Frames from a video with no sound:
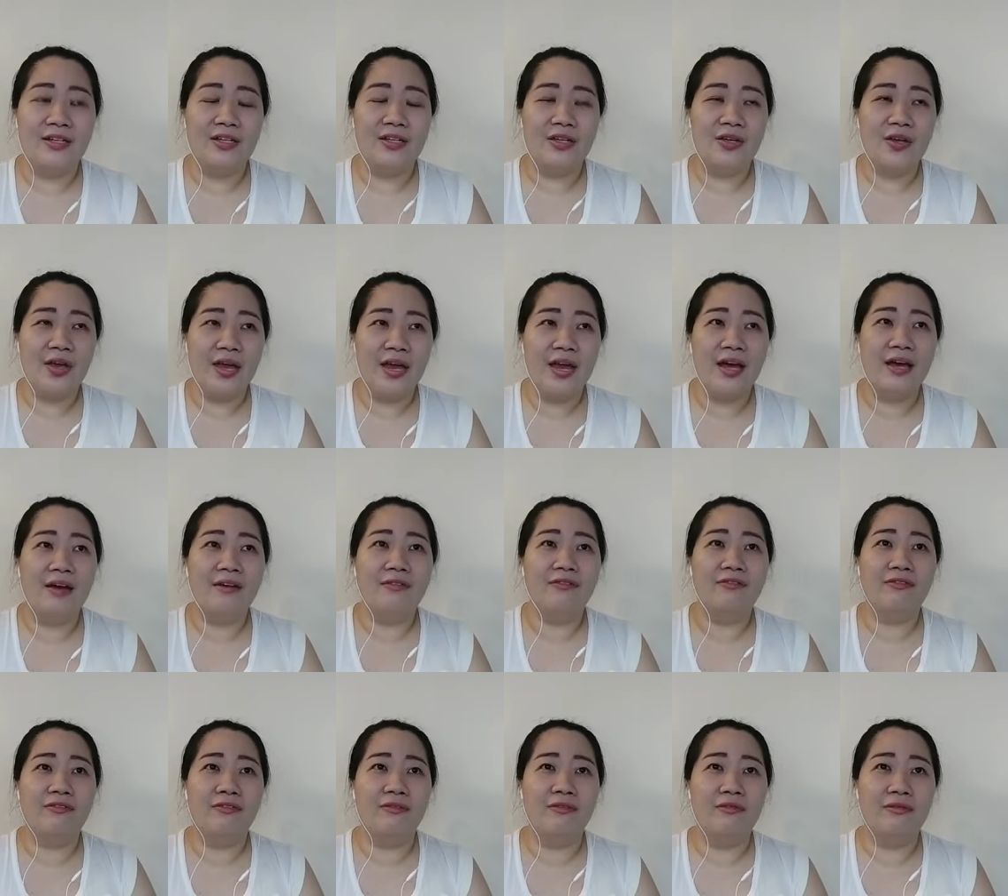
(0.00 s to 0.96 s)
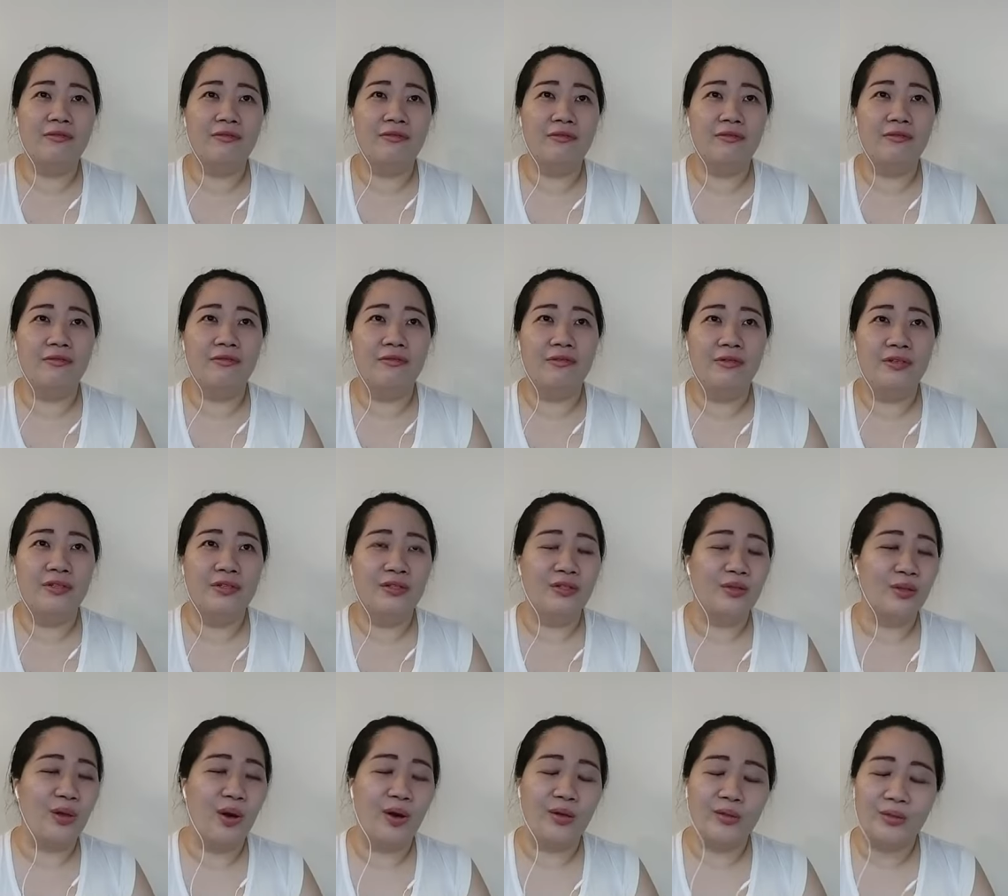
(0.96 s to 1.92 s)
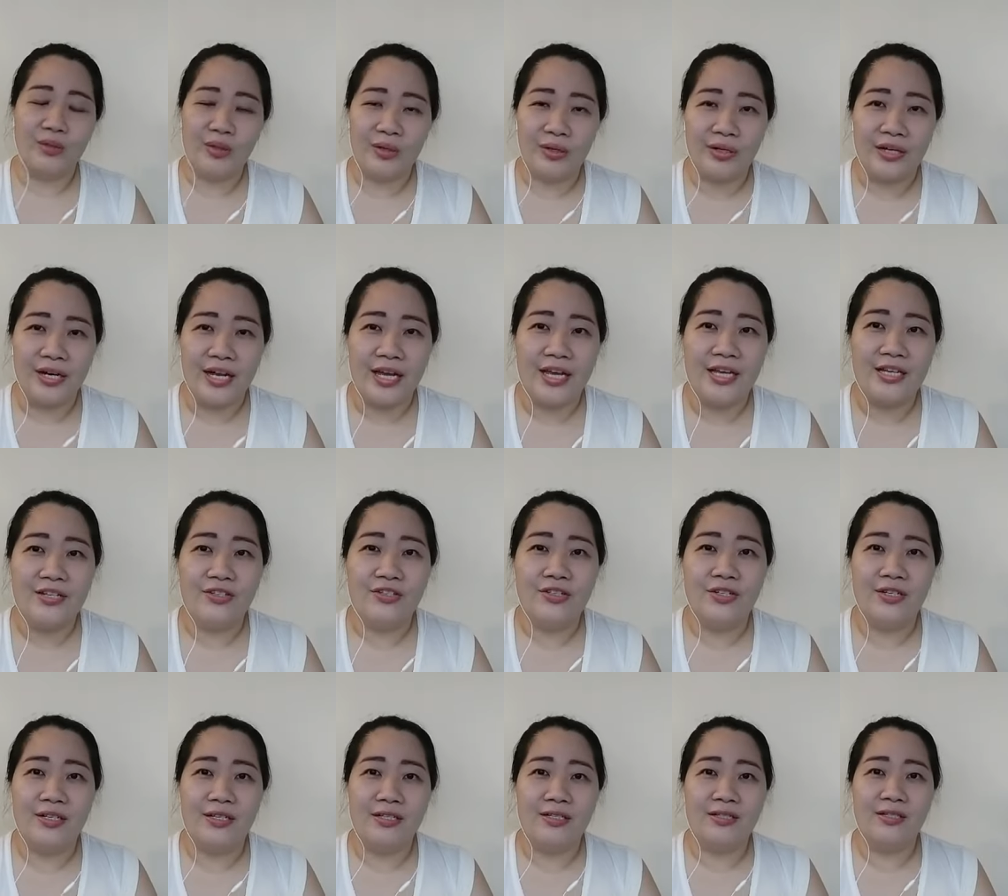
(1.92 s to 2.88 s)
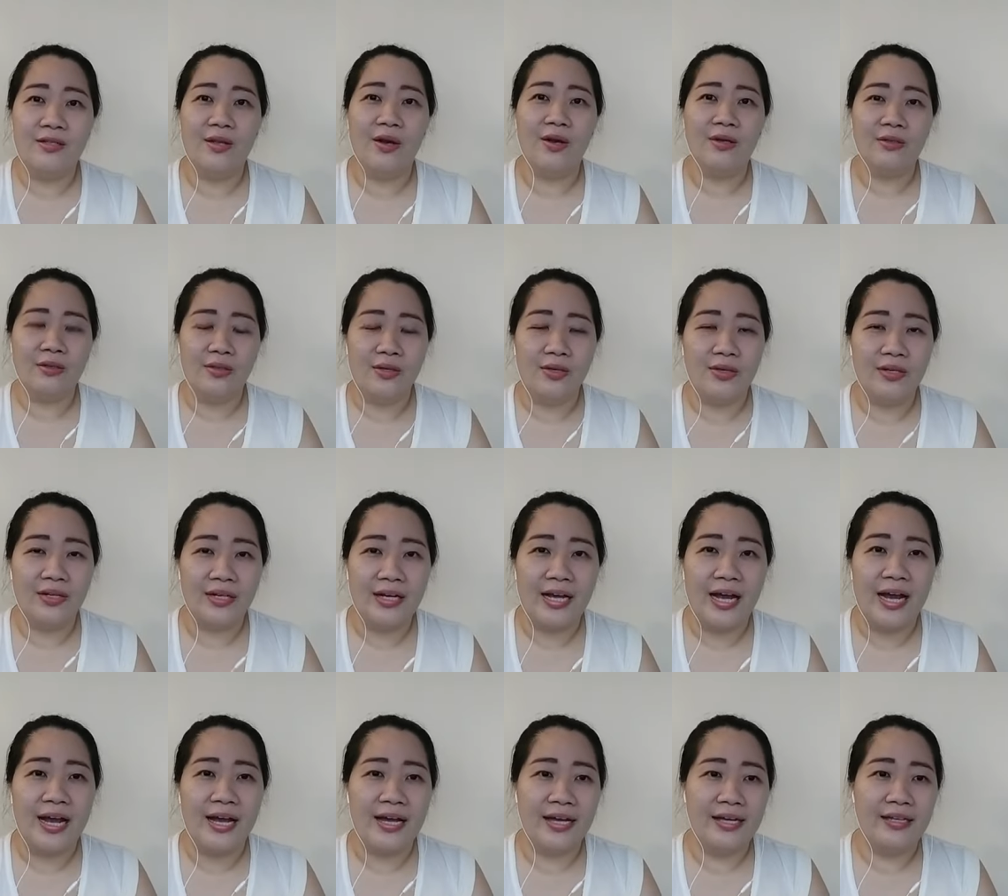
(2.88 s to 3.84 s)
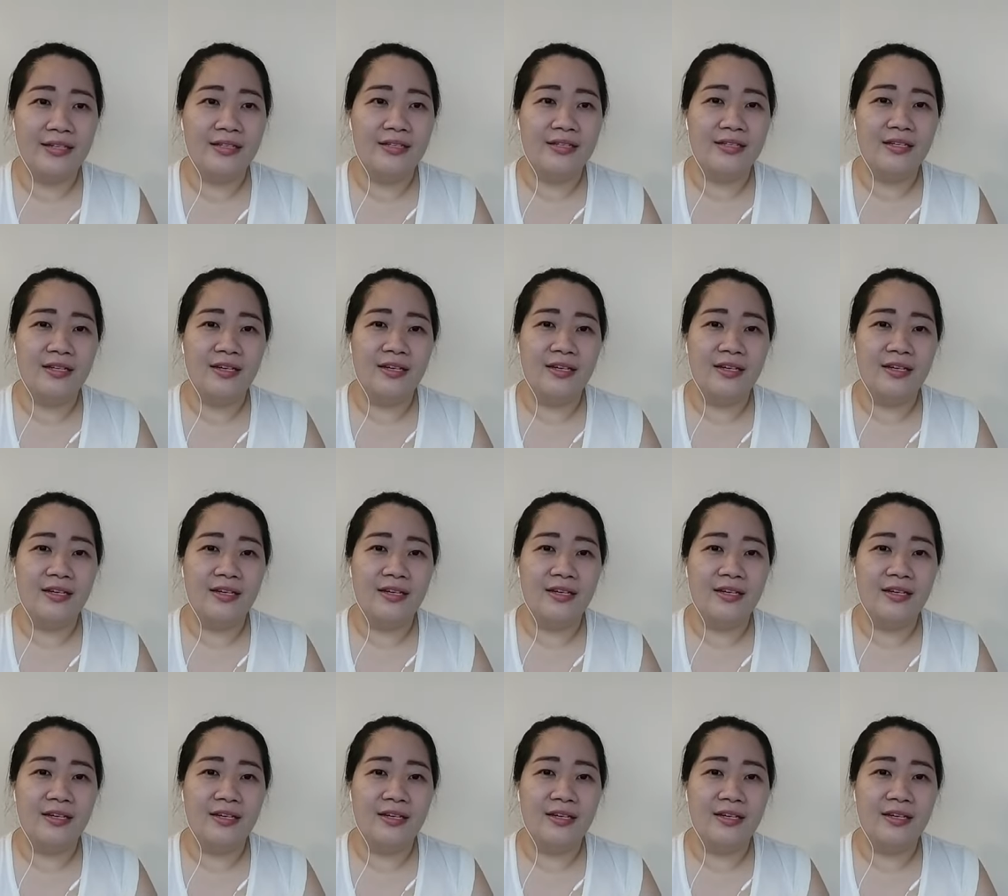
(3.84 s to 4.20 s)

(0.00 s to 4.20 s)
you have to talk to your angels, talk to your guides,